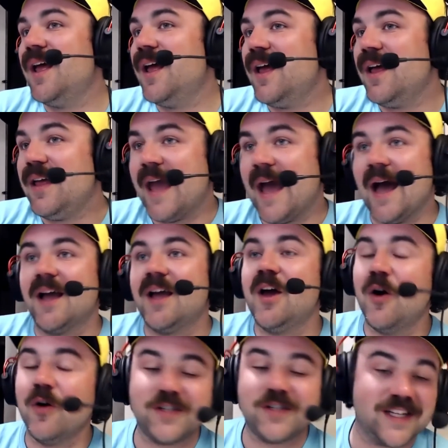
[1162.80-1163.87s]
yeah,
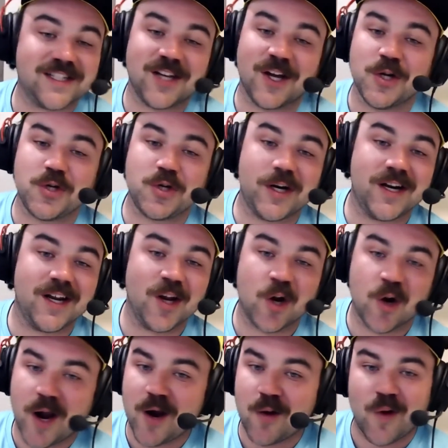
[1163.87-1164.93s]
Coke 600,
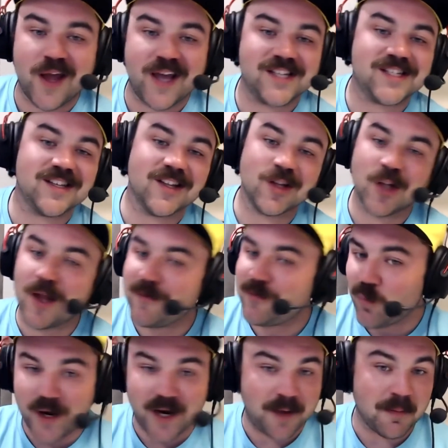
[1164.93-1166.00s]
great race. Loved
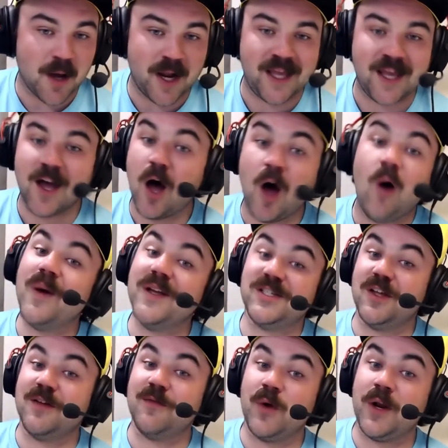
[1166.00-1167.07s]
winning money. Always
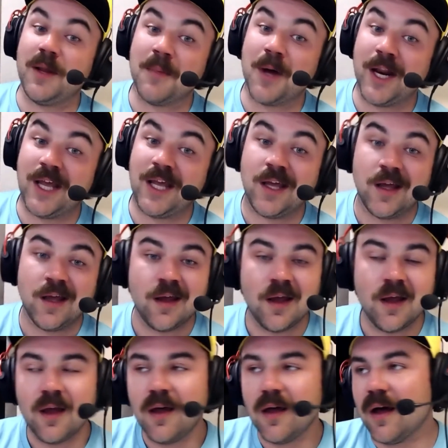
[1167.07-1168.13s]
love winning money.
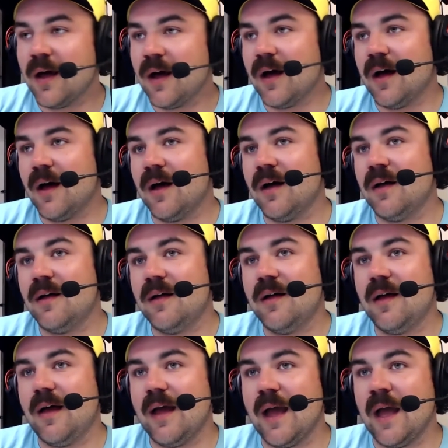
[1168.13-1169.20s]
And
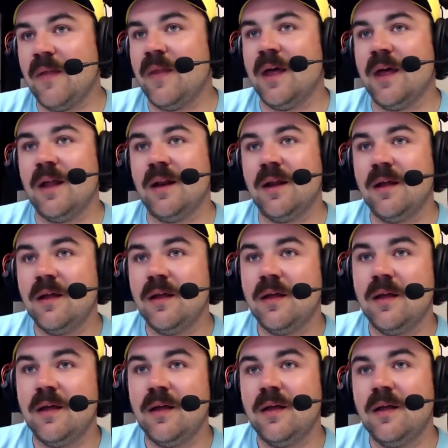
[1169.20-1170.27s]
then
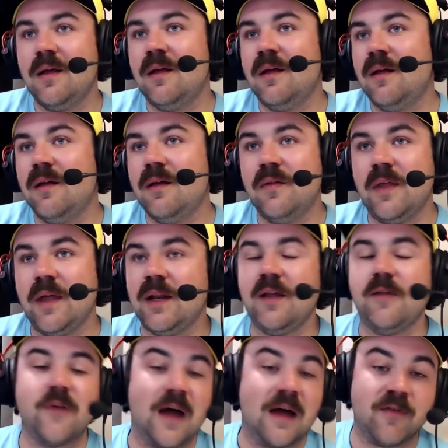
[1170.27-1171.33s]
the Indy
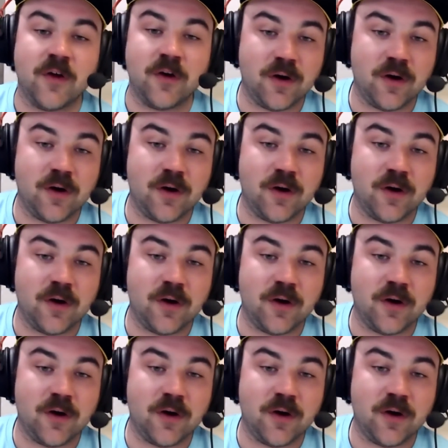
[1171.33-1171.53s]
500.